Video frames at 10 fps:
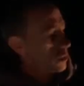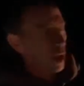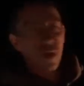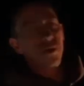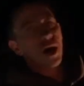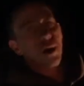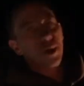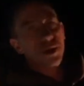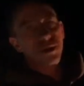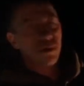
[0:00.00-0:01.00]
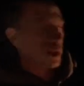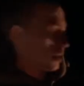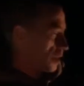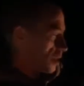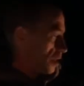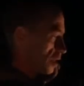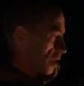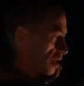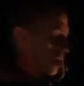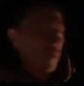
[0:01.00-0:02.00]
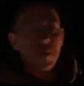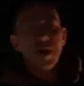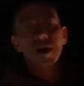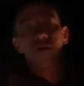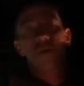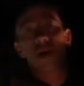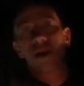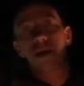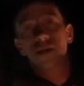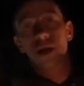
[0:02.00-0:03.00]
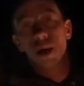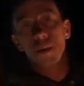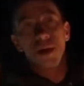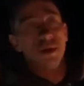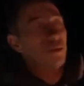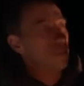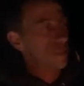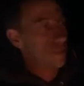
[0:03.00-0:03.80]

Love comments. And everybody, everybody that's commented,